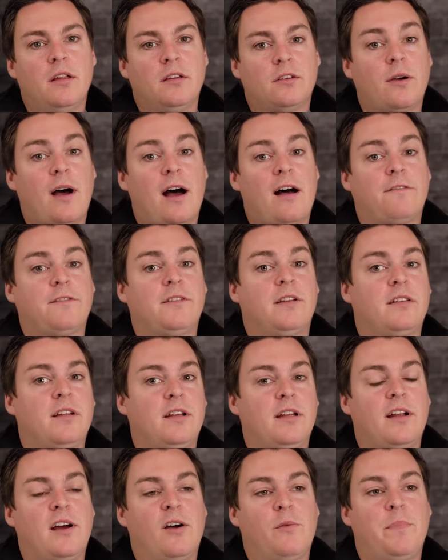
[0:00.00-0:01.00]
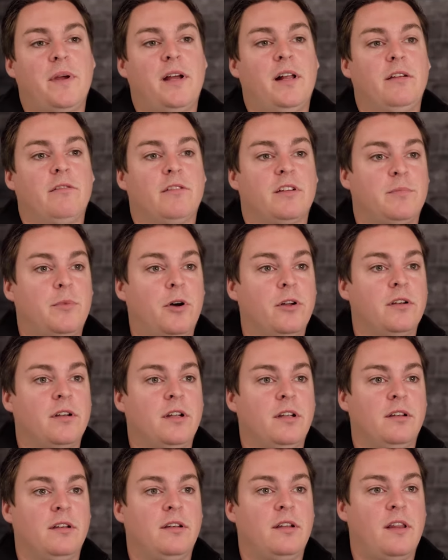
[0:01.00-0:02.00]
So after seeing how Bailey
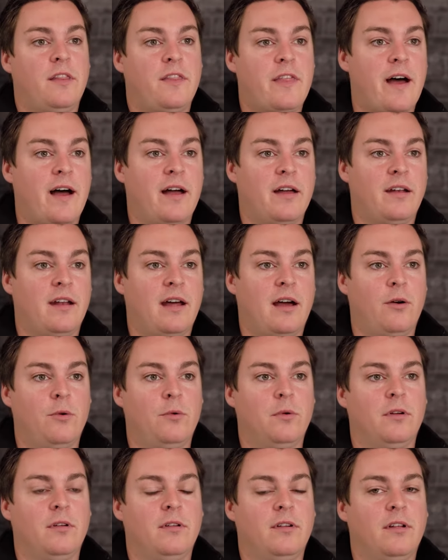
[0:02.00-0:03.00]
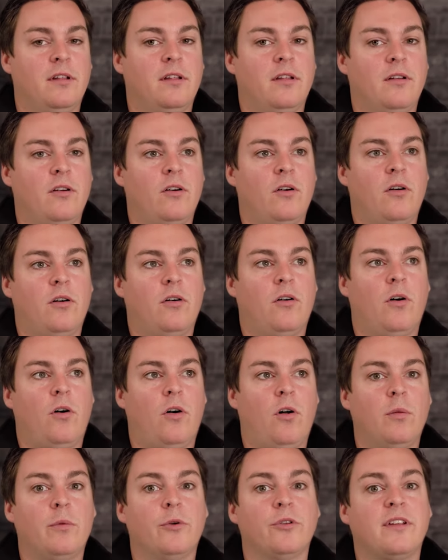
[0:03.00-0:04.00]
responded to that and how
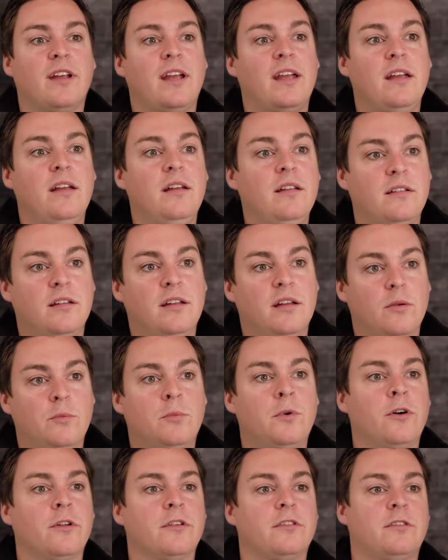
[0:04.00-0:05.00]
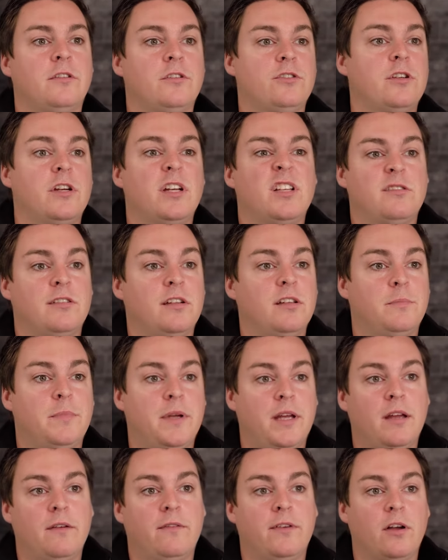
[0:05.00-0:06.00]
almost easy it was to change his
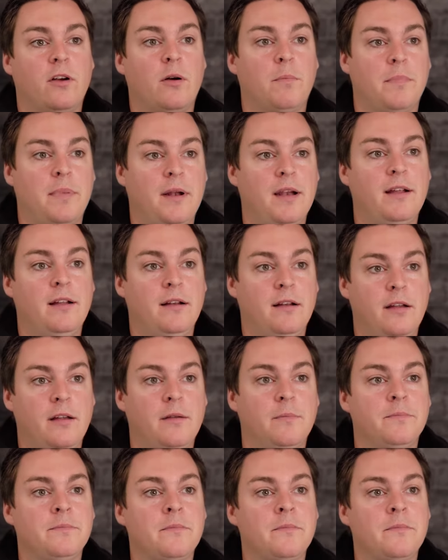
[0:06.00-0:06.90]
behaviour completely,